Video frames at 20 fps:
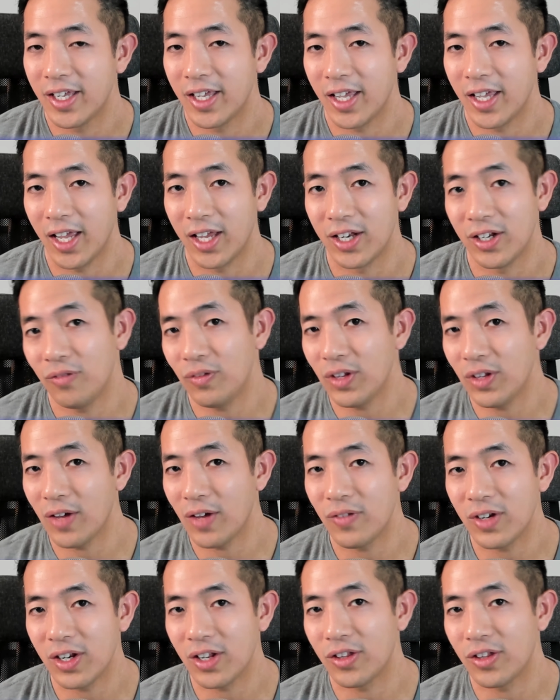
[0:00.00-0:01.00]
And if you
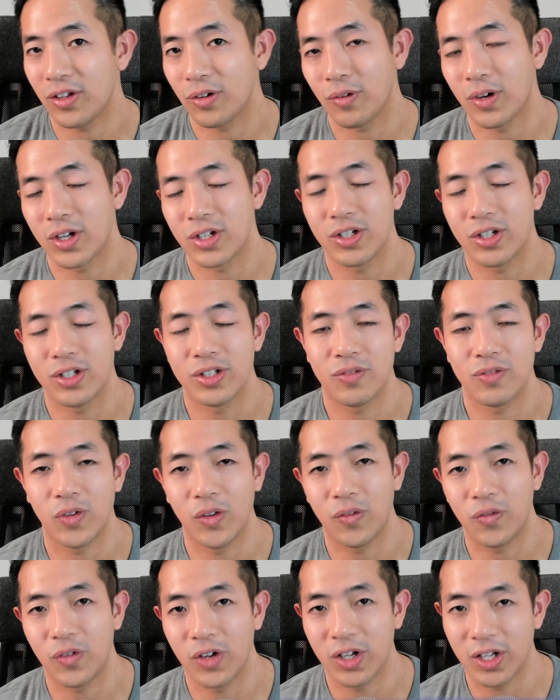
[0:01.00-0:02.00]
have any other questions,
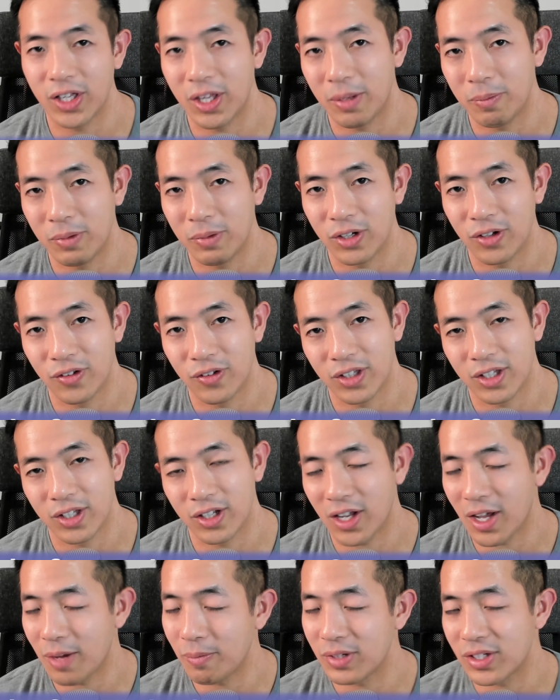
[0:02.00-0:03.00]
feel free to let me know in the
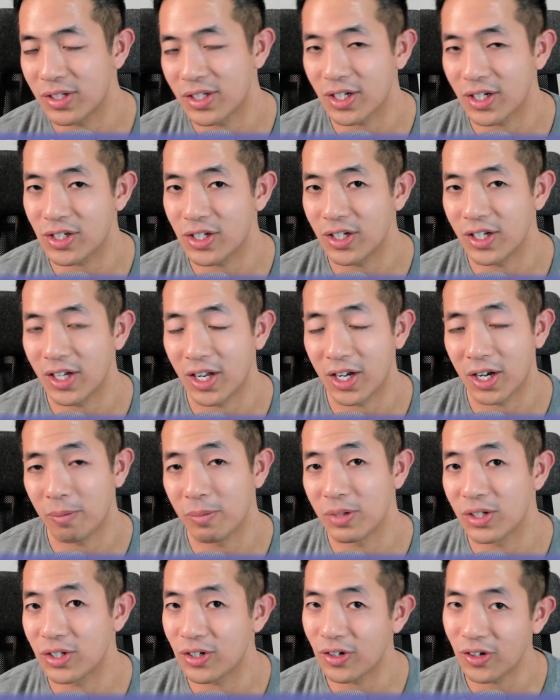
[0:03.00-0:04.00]
comment section and I'll
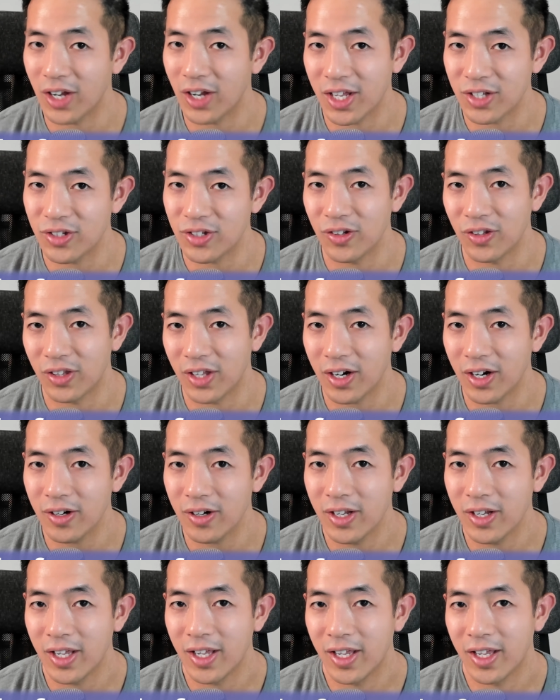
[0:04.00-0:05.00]
be sure to answer you there.
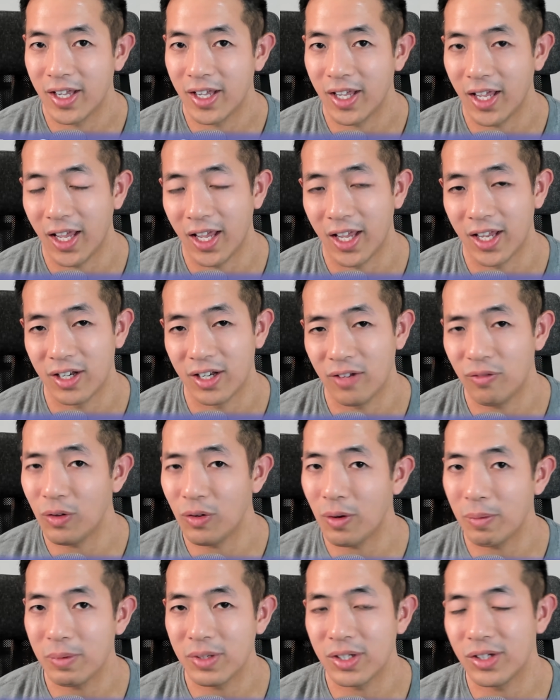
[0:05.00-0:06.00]
And if you
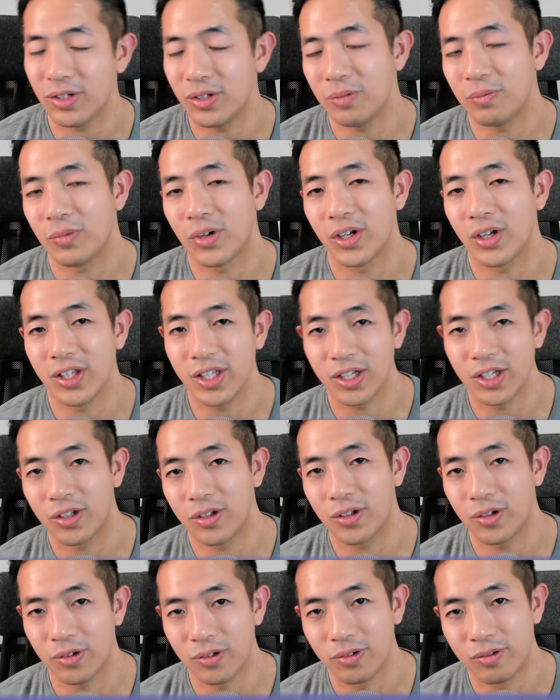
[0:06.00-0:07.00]
want me to do more
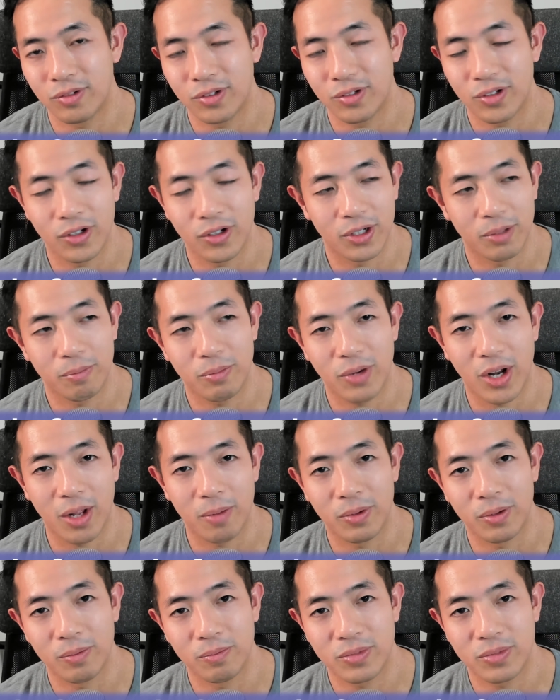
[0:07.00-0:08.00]
LeetCode coding
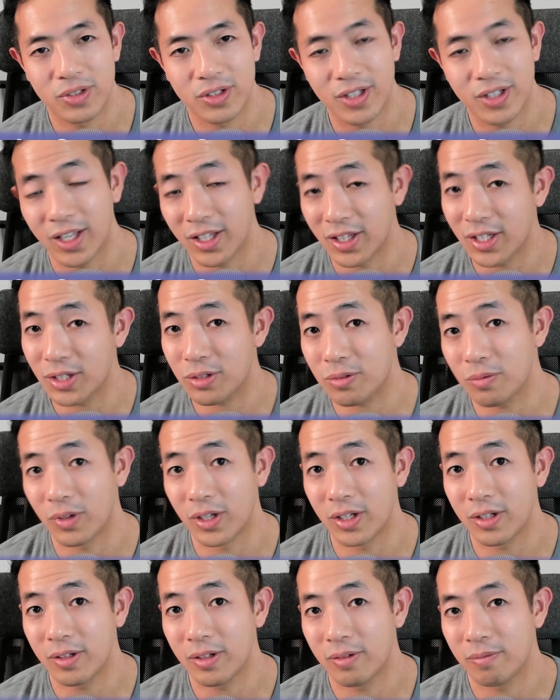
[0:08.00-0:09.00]
problems like this
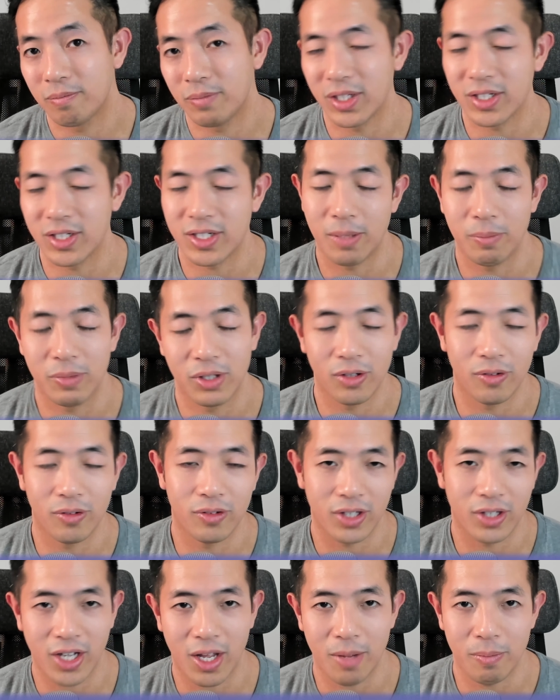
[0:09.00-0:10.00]
one, please let me know
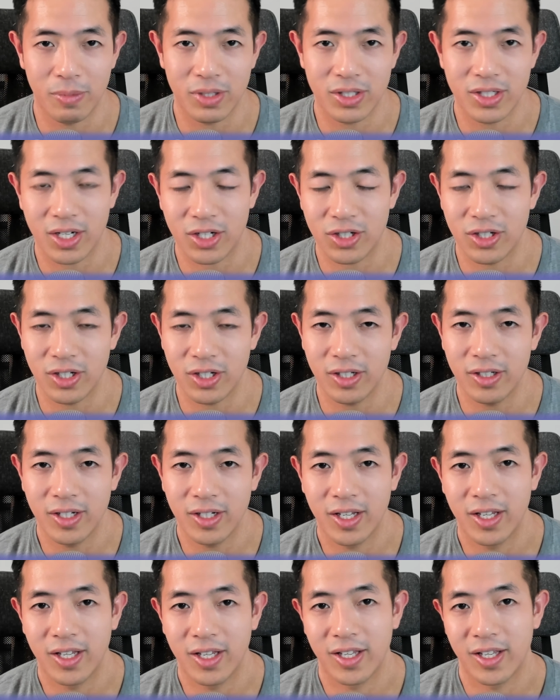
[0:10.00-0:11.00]
in the comment section,
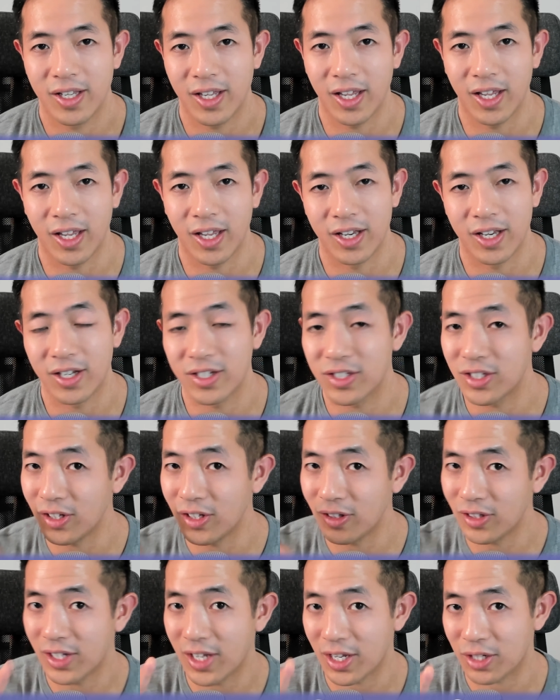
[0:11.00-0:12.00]
and I'll see
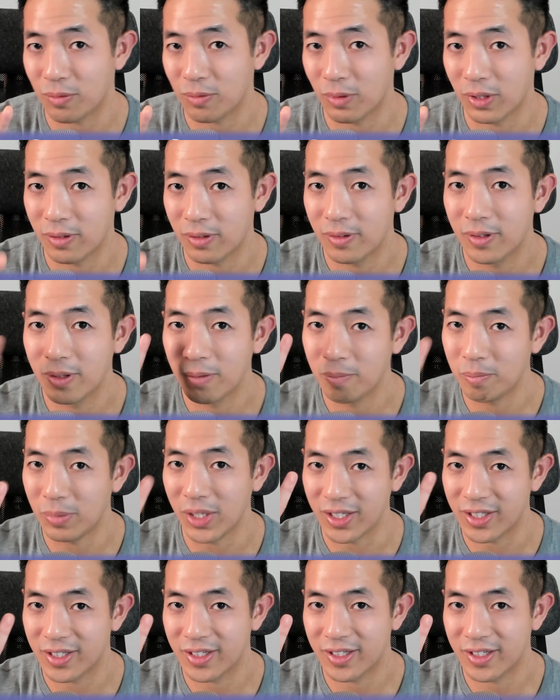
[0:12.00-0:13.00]
you in the next one.
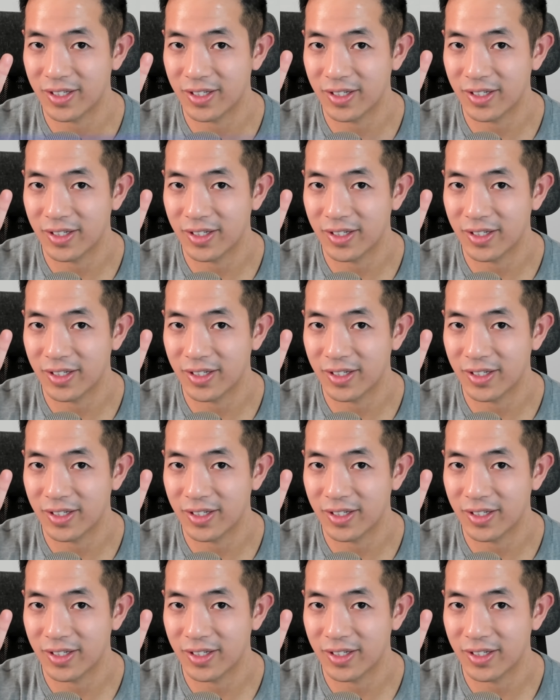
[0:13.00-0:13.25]
Peace.